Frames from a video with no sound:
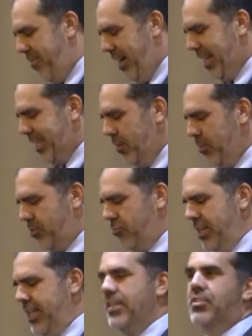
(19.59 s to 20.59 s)
fact, I was
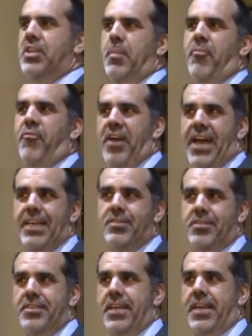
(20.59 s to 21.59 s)
reading some
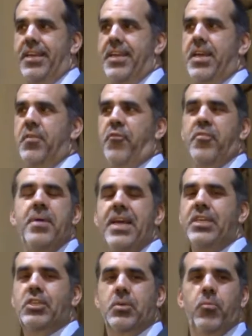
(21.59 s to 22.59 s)
fascinating
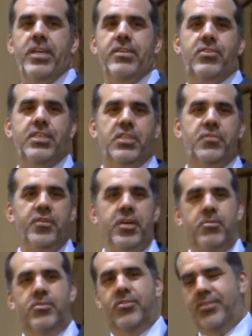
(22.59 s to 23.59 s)
information. What is this,
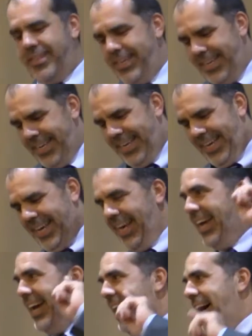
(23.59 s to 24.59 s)
folks?
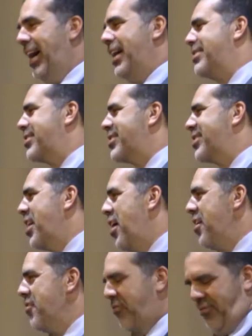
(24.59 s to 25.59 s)
Starfish. A
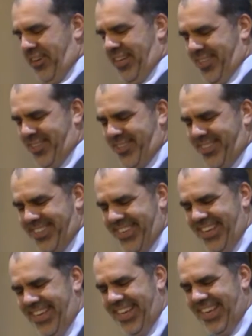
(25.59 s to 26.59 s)
starfish.
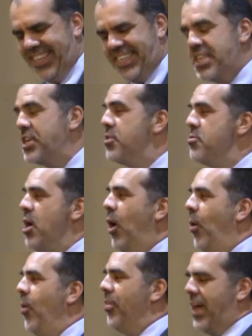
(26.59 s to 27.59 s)
Did you
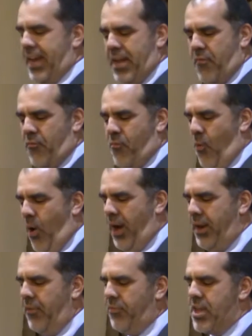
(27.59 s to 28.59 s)
know that if
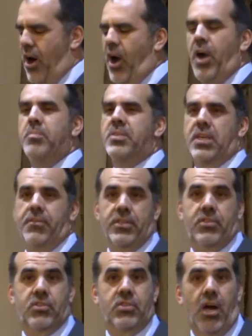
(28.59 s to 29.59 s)
one of the arms of a
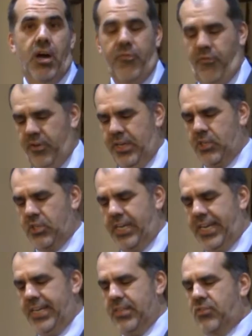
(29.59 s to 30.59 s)

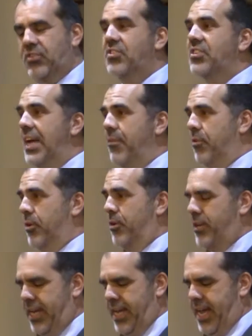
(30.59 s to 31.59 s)
starfish is severed,